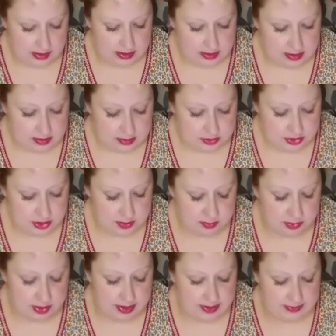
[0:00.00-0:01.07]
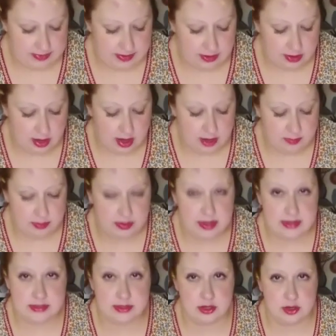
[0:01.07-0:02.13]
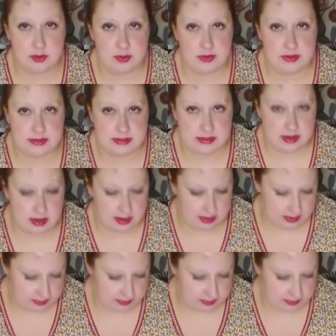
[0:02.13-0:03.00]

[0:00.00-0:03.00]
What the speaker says: She prayed that God bless her with a son